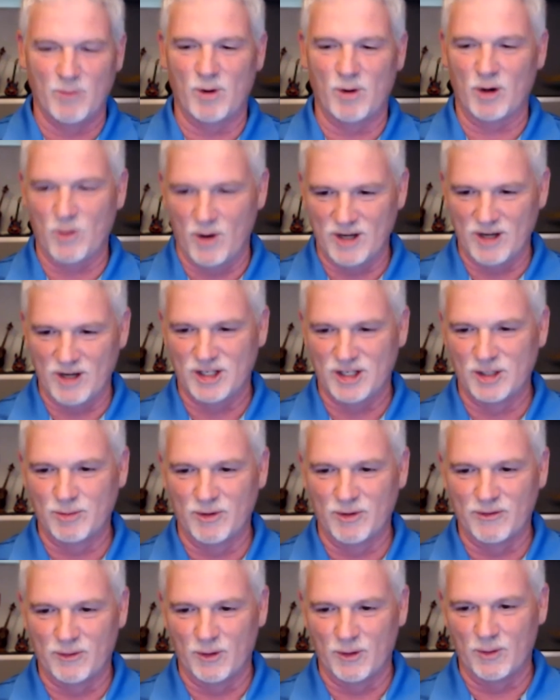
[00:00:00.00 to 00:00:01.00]
more questions
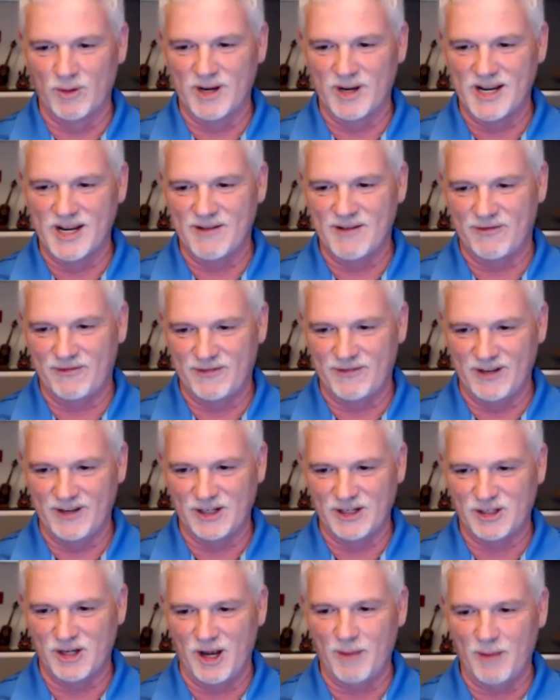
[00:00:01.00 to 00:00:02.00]
before we
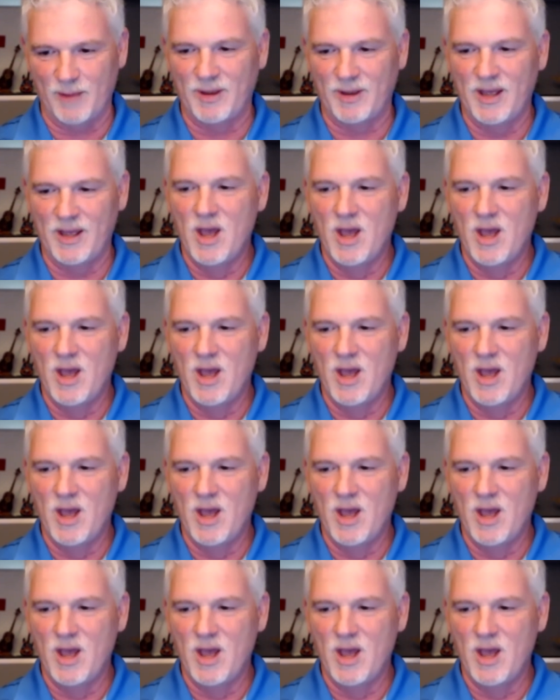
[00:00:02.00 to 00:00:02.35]
finish up.